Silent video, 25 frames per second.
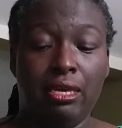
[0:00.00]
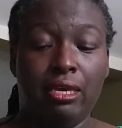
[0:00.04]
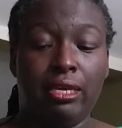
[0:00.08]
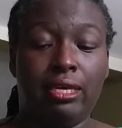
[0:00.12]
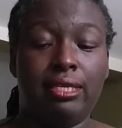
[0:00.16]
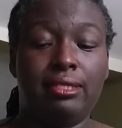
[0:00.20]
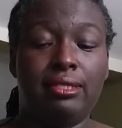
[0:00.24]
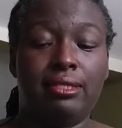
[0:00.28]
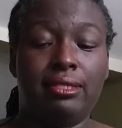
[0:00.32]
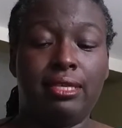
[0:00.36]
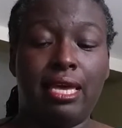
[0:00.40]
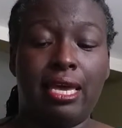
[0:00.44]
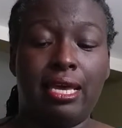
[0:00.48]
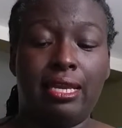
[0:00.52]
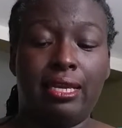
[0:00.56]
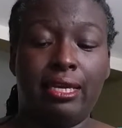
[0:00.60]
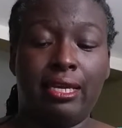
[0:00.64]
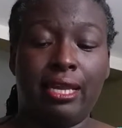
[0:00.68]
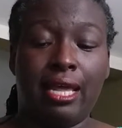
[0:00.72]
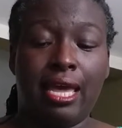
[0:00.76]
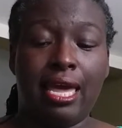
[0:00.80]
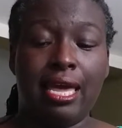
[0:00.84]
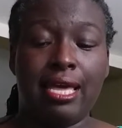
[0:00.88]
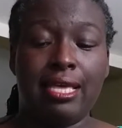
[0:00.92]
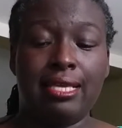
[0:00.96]
is that
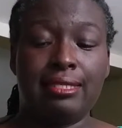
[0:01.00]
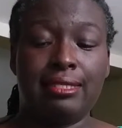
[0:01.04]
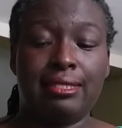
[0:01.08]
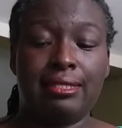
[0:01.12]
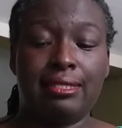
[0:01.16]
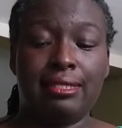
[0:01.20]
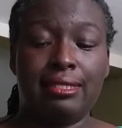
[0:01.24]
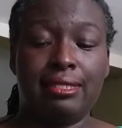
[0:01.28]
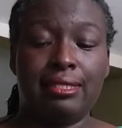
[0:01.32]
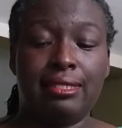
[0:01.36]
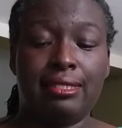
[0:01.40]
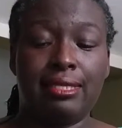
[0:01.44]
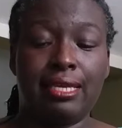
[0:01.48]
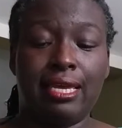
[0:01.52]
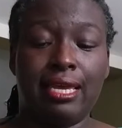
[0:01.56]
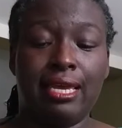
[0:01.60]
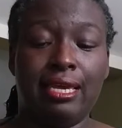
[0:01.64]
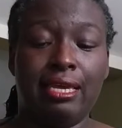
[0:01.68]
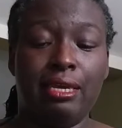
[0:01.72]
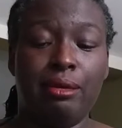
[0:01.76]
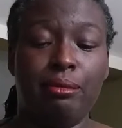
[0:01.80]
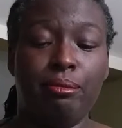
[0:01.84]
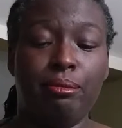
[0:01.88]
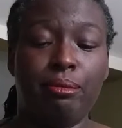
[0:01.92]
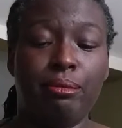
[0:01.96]
it has the
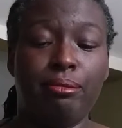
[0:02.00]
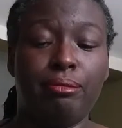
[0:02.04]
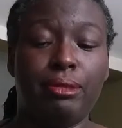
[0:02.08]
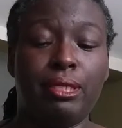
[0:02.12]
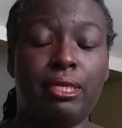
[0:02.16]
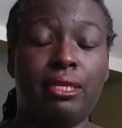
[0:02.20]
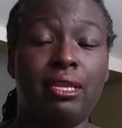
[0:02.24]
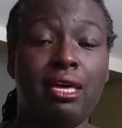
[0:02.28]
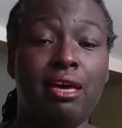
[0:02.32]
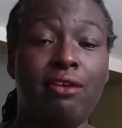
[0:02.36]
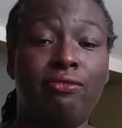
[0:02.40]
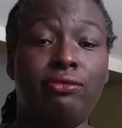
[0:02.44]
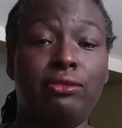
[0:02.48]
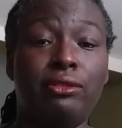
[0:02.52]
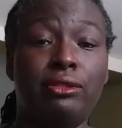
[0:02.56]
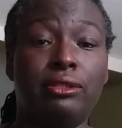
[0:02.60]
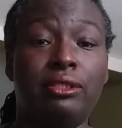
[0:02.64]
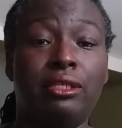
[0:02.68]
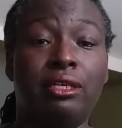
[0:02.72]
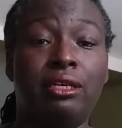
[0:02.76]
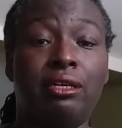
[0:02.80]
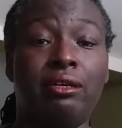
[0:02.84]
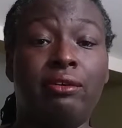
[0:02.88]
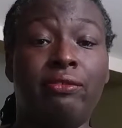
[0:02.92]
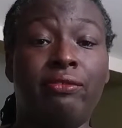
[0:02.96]
same
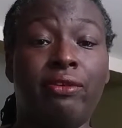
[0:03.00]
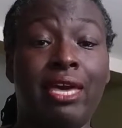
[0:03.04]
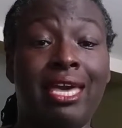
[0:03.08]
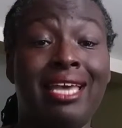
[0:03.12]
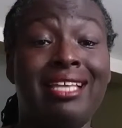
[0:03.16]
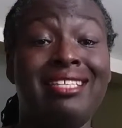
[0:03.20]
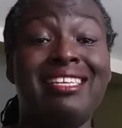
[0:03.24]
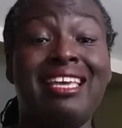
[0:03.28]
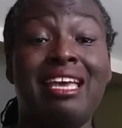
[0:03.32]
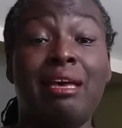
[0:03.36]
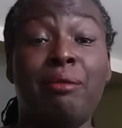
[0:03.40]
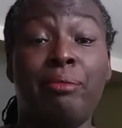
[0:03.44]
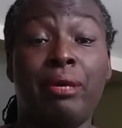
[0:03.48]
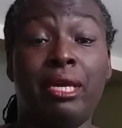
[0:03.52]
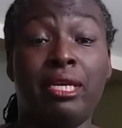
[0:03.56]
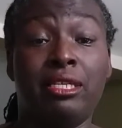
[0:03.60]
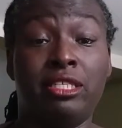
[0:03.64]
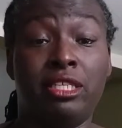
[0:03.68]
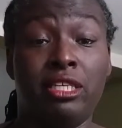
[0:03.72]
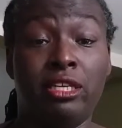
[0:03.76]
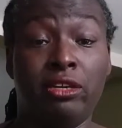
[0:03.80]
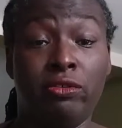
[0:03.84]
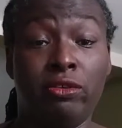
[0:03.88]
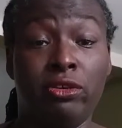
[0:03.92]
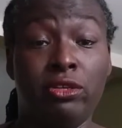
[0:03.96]
level of
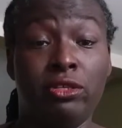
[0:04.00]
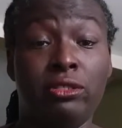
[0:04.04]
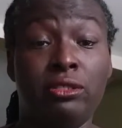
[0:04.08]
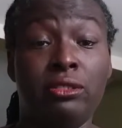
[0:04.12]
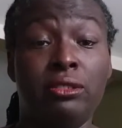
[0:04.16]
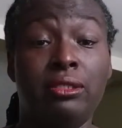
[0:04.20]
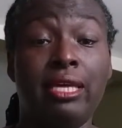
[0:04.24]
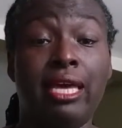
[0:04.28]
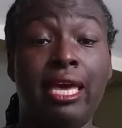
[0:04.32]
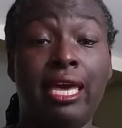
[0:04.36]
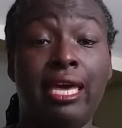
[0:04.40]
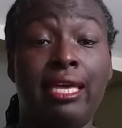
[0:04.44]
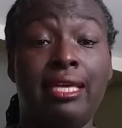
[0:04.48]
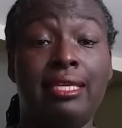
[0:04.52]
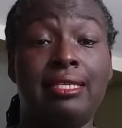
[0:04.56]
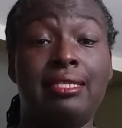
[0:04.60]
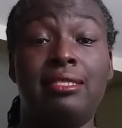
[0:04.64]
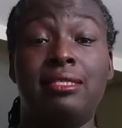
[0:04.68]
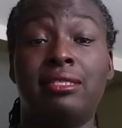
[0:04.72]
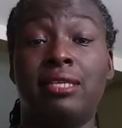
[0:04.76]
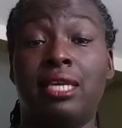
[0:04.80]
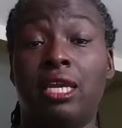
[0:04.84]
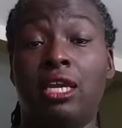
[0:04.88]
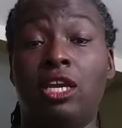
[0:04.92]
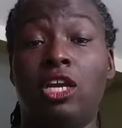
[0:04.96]
antibacterial
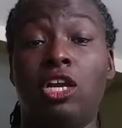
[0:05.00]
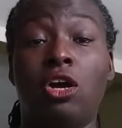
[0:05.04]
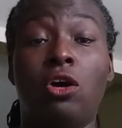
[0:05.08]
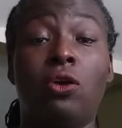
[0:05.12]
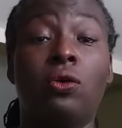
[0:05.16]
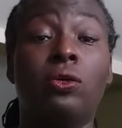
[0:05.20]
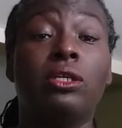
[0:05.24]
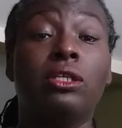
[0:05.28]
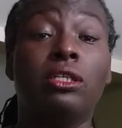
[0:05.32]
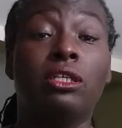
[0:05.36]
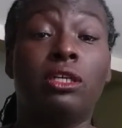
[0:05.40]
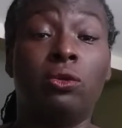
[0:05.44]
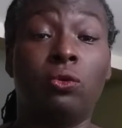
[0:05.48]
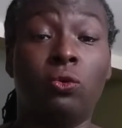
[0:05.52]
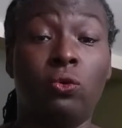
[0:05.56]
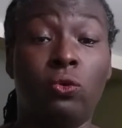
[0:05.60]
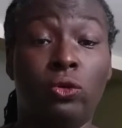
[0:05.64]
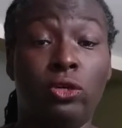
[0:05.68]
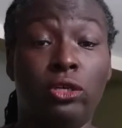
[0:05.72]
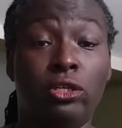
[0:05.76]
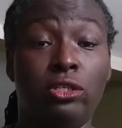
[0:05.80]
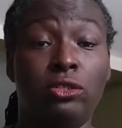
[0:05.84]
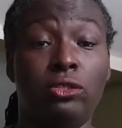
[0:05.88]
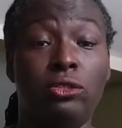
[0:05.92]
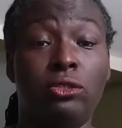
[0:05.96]
as, say, coconut
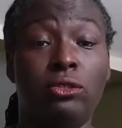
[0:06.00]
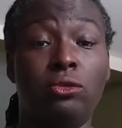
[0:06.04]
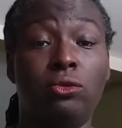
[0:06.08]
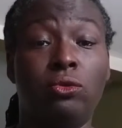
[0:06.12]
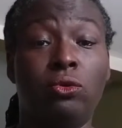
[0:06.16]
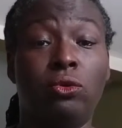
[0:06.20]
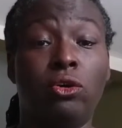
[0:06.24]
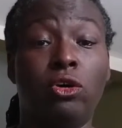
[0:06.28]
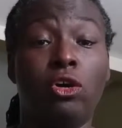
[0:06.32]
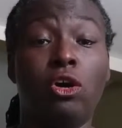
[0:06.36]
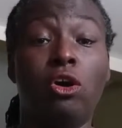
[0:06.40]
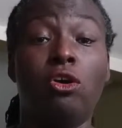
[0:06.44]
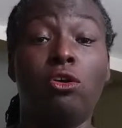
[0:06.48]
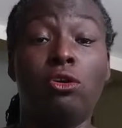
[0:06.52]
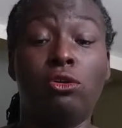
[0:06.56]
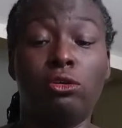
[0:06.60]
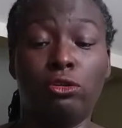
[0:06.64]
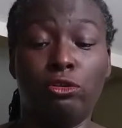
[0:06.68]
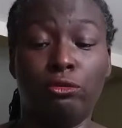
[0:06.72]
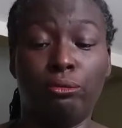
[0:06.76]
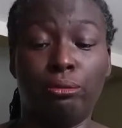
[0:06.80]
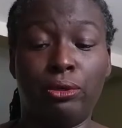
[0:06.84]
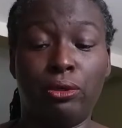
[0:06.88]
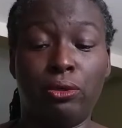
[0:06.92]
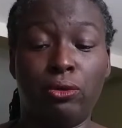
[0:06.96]
oil or
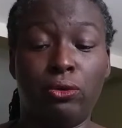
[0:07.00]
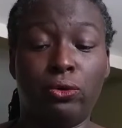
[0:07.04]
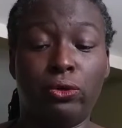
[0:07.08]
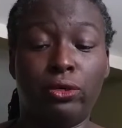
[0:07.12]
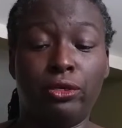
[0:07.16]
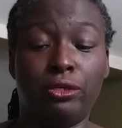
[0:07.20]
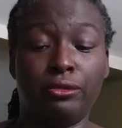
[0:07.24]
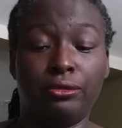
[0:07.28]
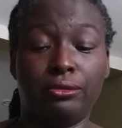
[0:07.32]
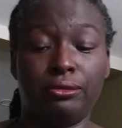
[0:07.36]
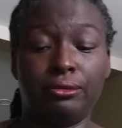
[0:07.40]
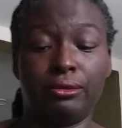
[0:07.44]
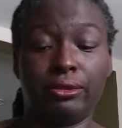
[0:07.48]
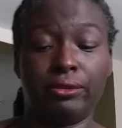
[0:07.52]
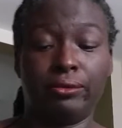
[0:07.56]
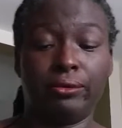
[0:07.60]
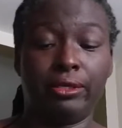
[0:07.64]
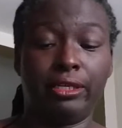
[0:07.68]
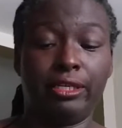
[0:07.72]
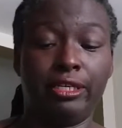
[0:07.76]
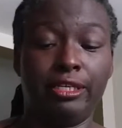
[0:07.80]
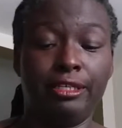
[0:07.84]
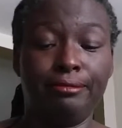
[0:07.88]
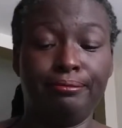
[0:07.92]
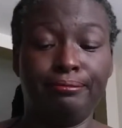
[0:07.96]
jojoba oil.
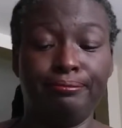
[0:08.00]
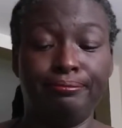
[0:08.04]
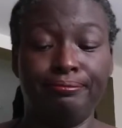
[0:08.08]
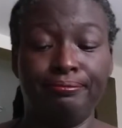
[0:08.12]
Okay.